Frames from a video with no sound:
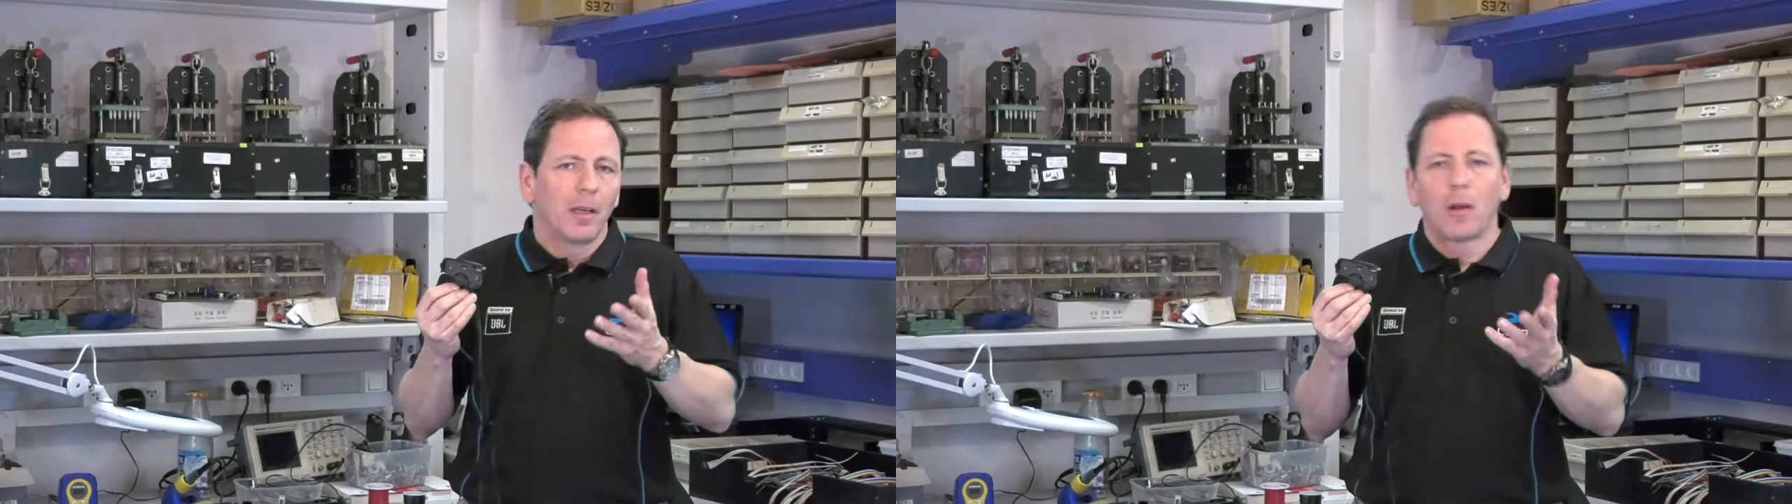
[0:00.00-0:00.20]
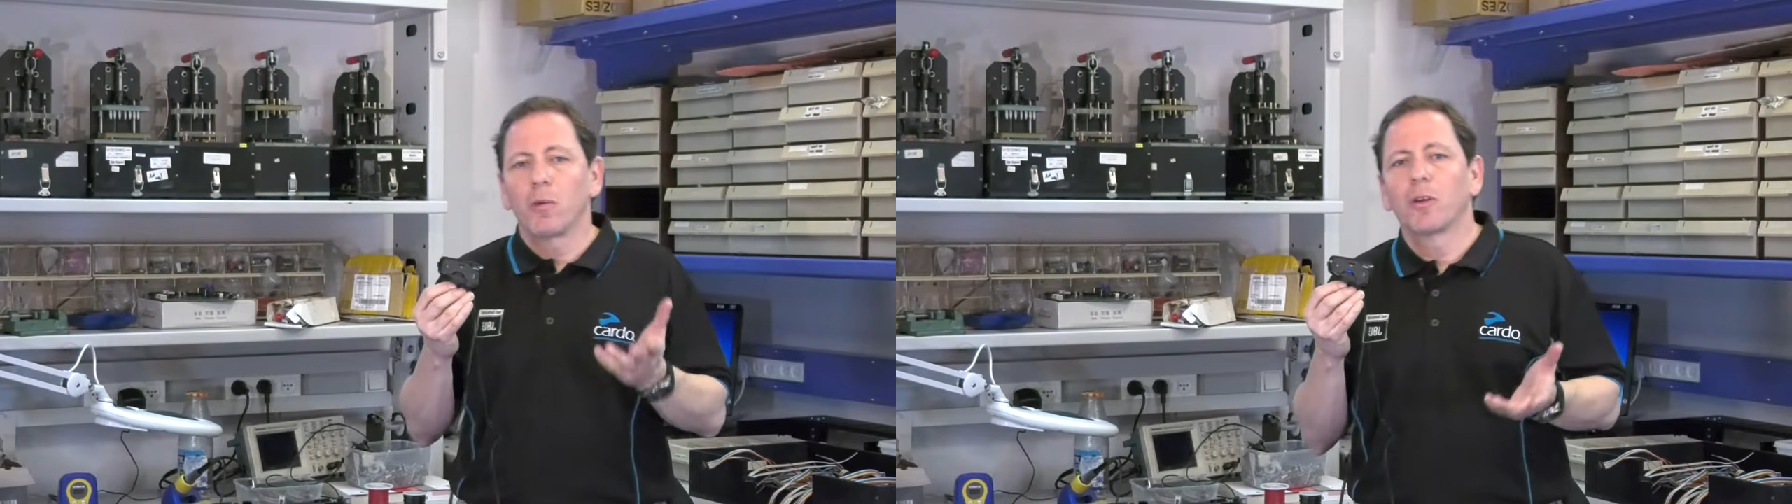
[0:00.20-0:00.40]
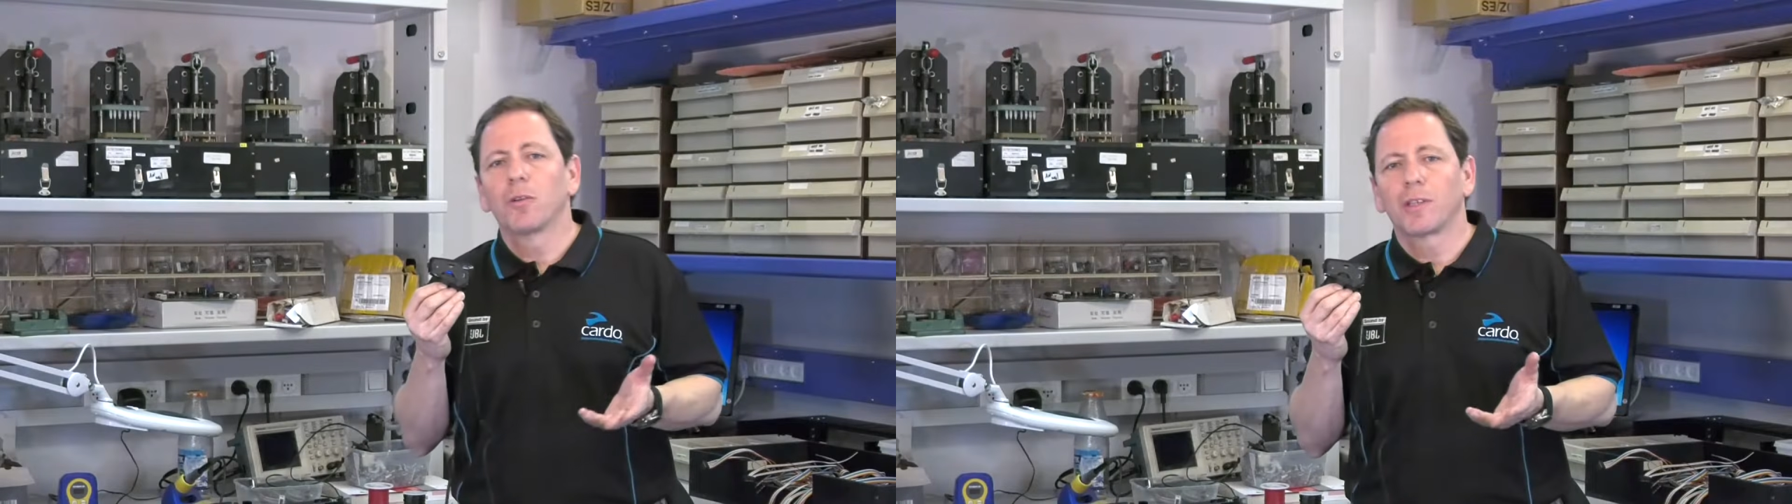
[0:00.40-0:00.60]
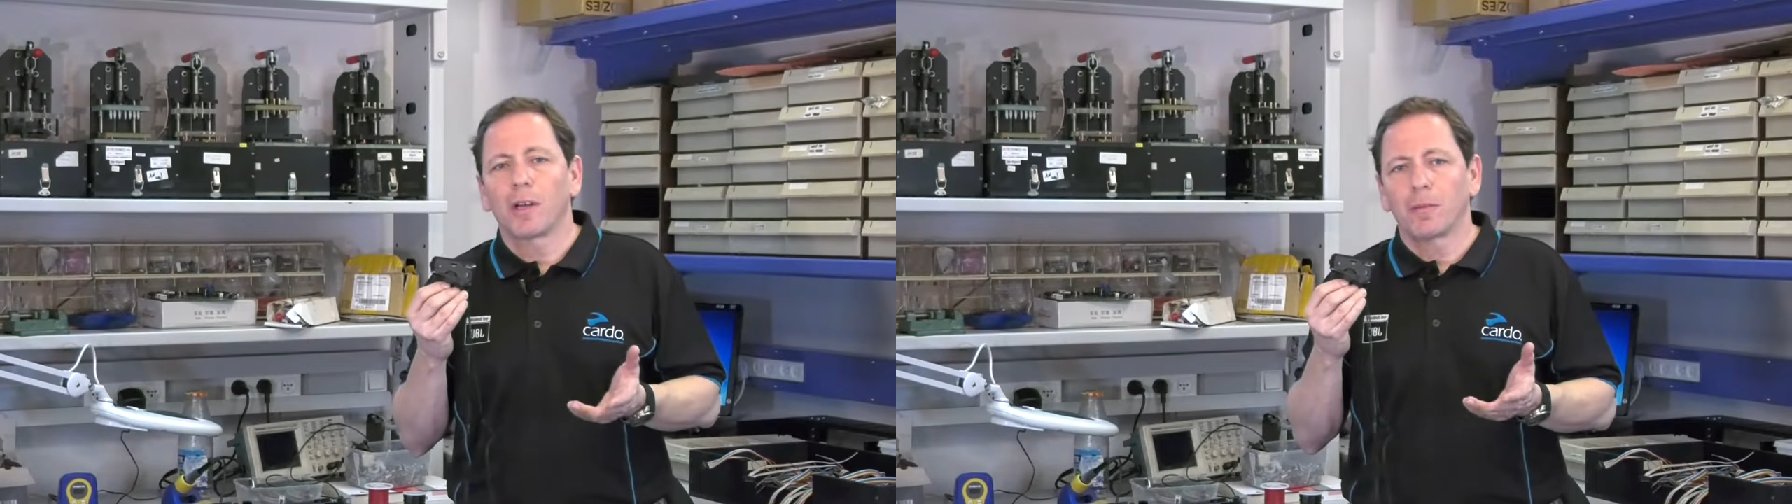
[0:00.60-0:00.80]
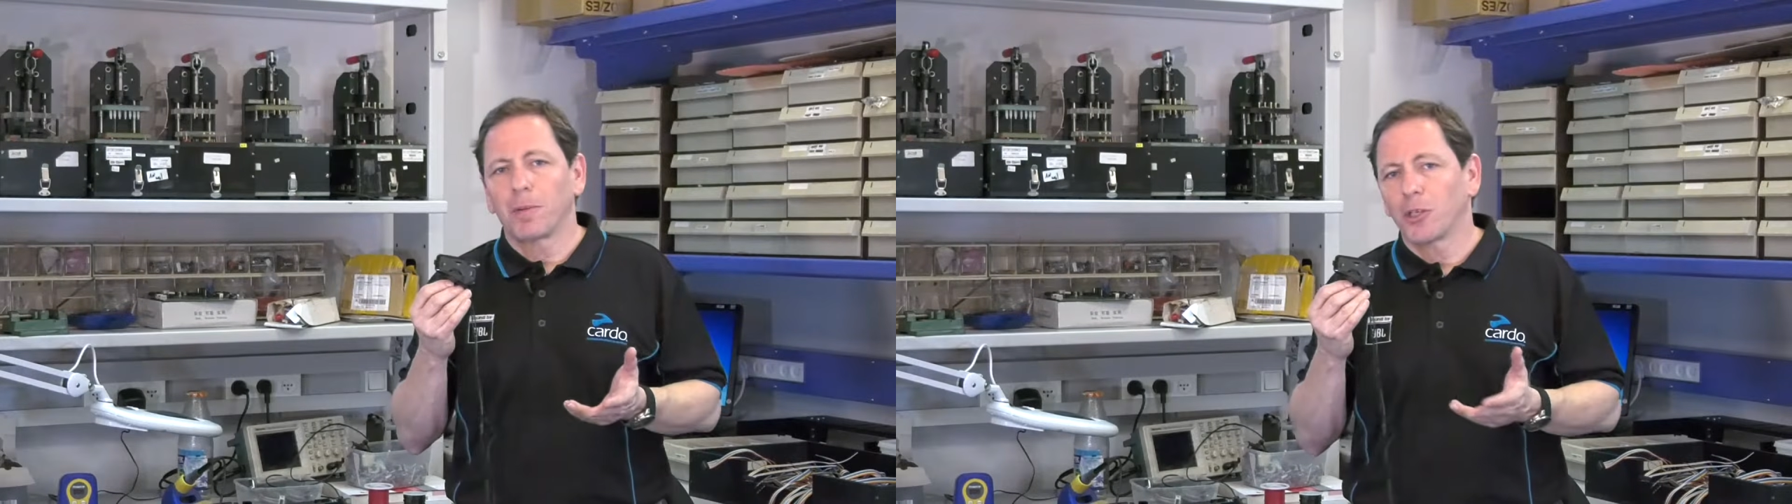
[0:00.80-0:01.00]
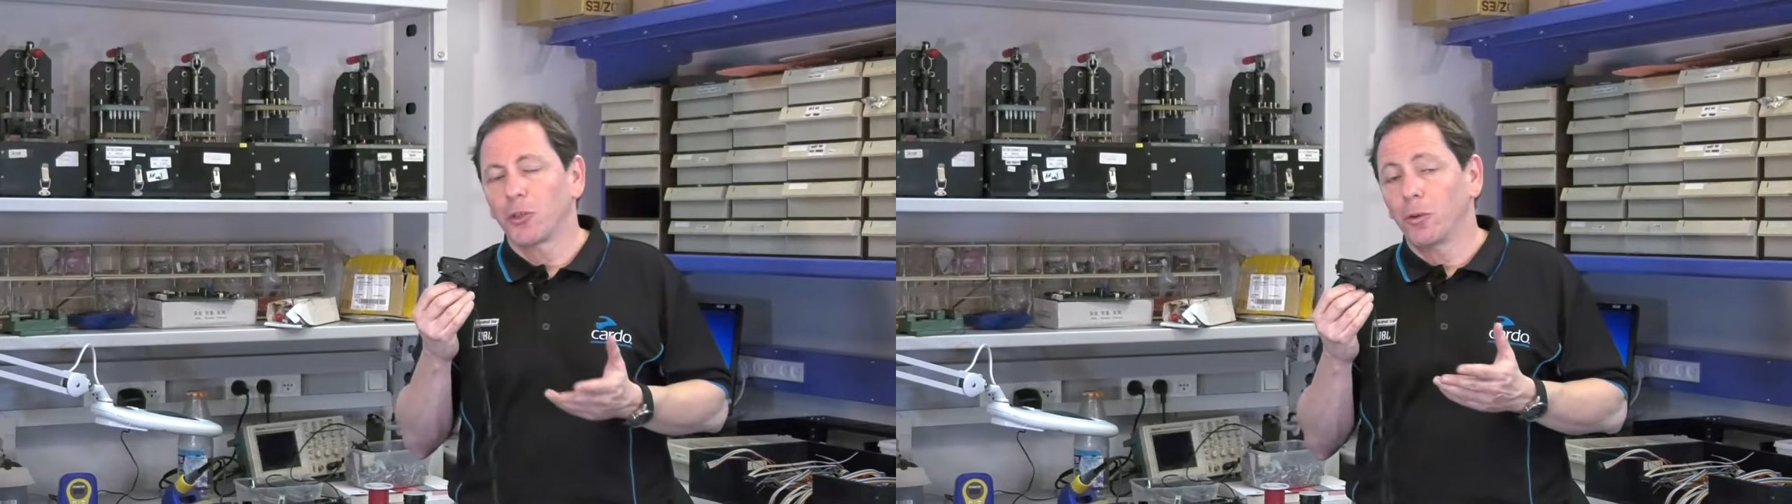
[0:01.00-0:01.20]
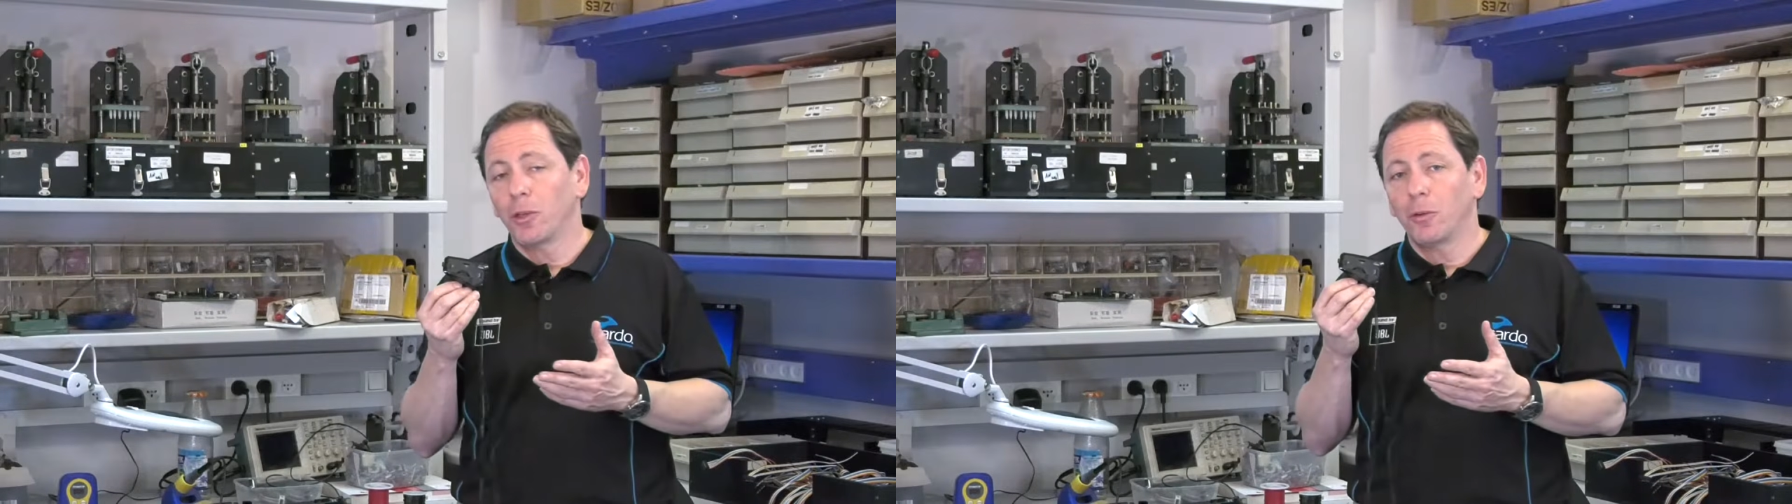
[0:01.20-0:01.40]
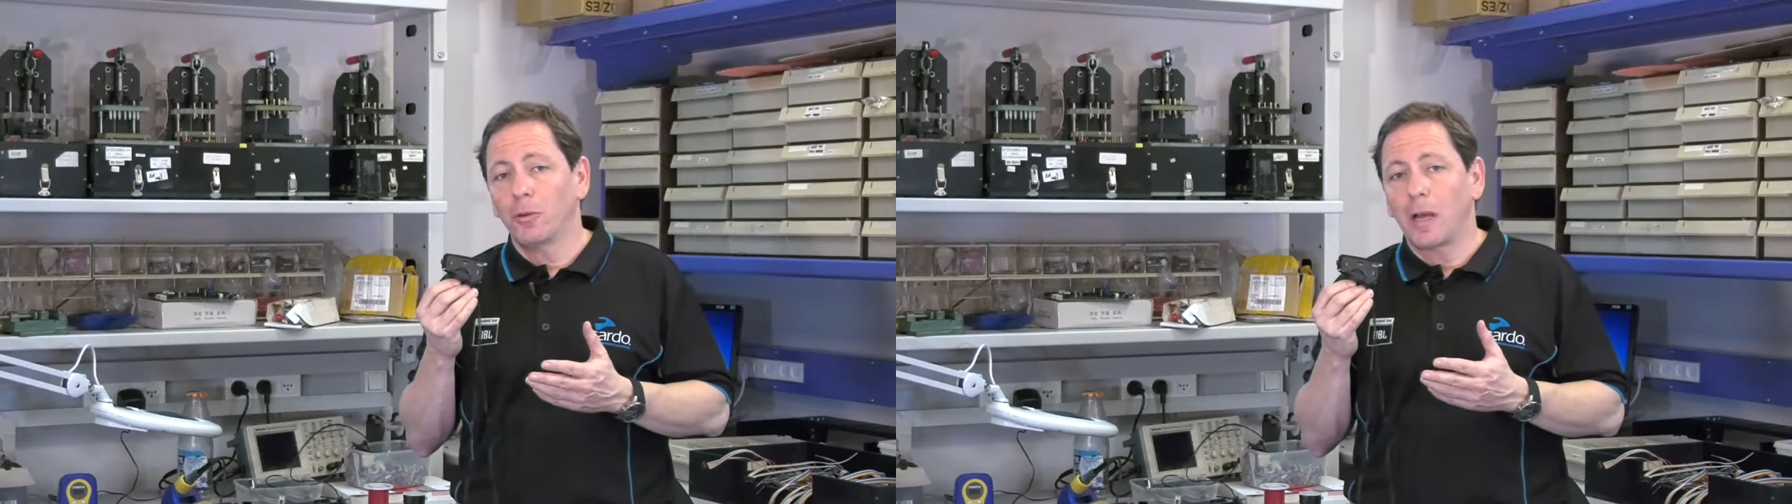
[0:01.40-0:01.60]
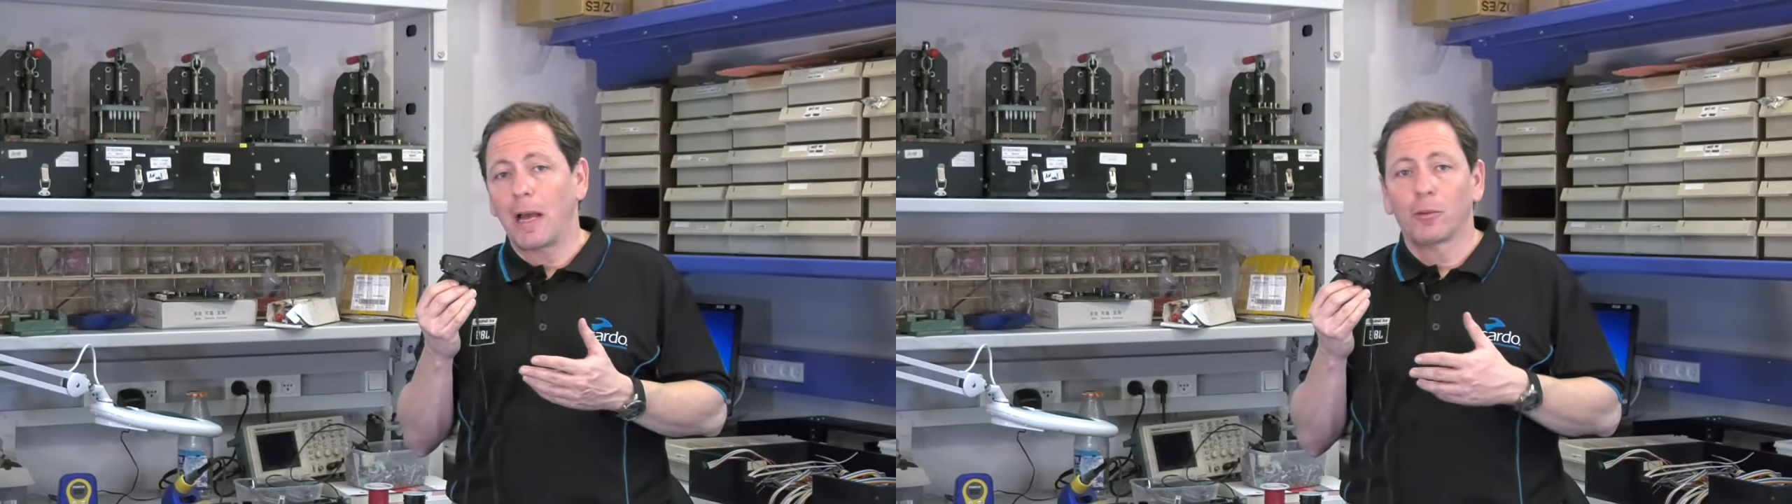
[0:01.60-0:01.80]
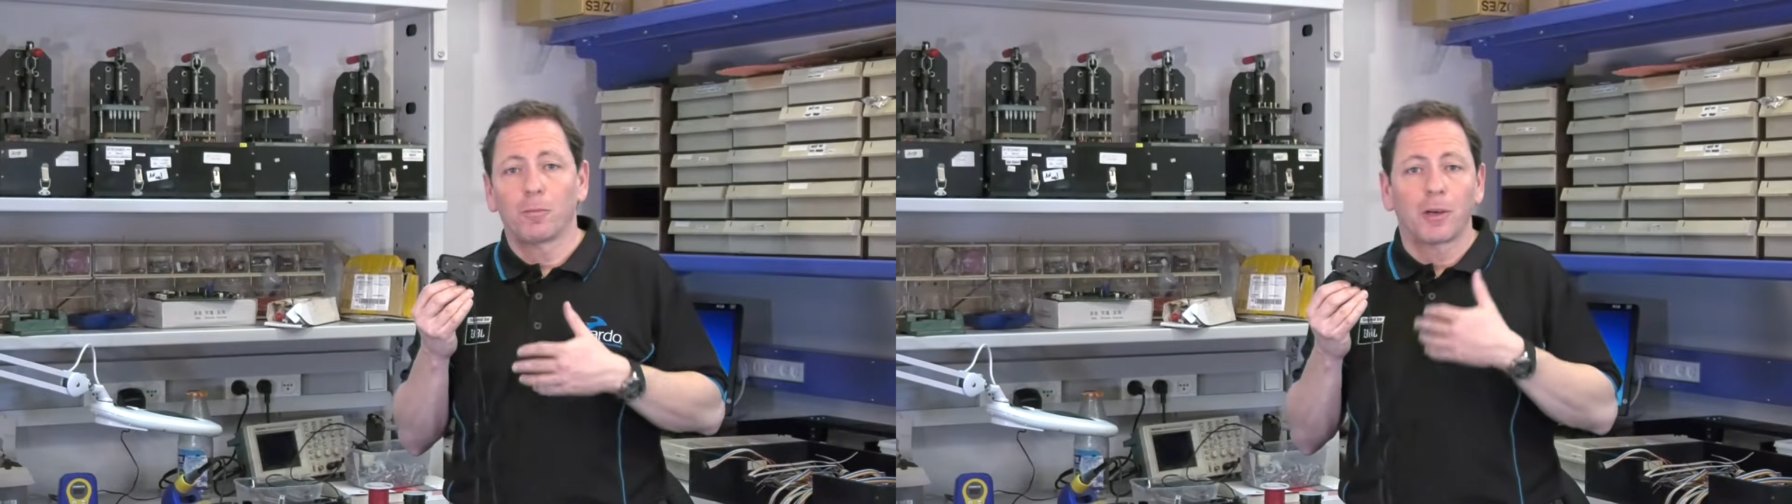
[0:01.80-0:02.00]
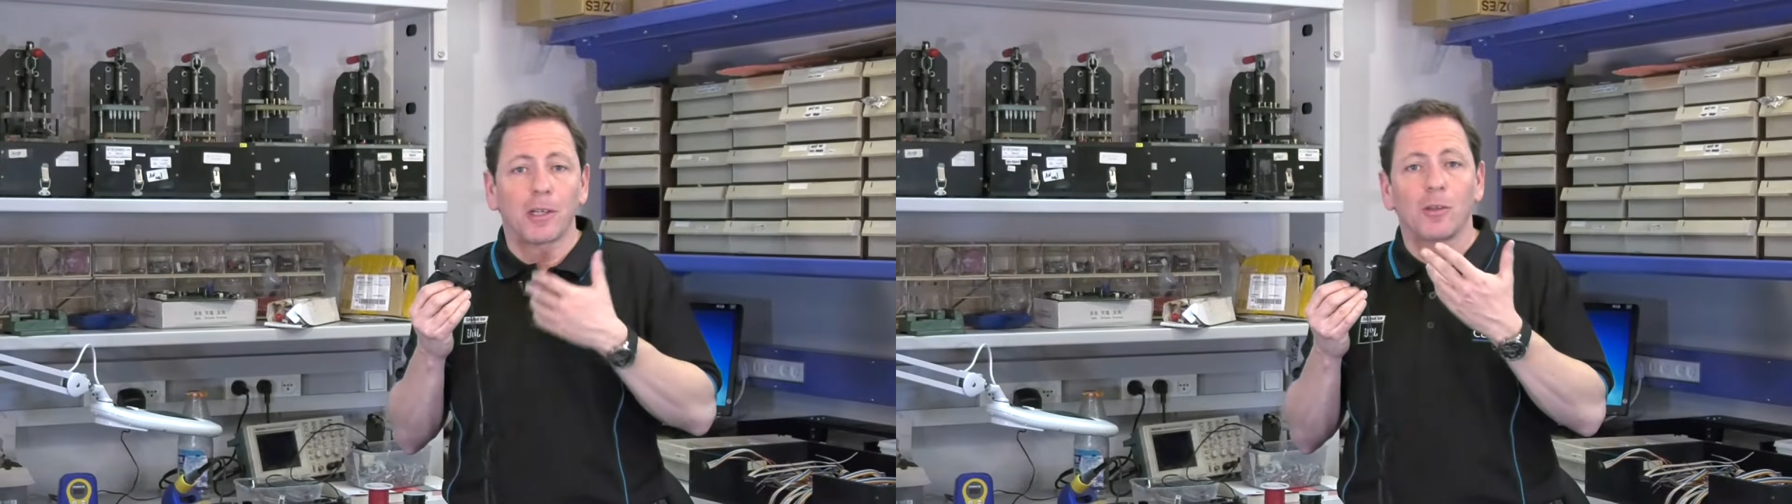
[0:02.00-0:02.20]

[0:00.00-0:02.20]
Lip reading: Now we could start by showing you how to press